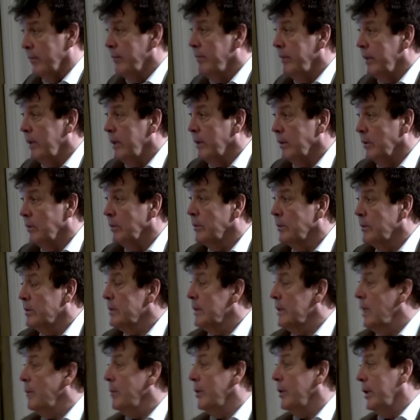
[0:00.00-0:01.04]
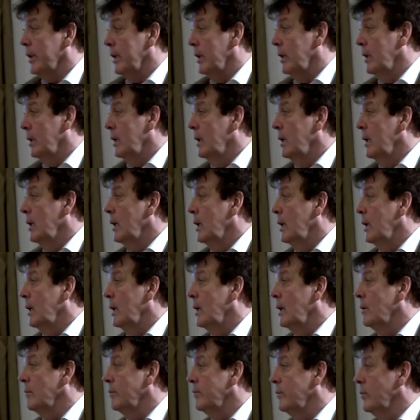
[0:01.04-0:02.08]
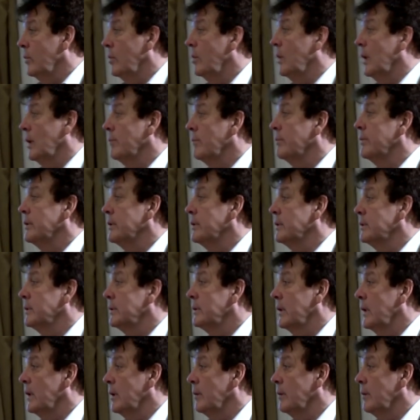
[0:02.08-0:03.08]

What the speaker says: very good summary of all of this,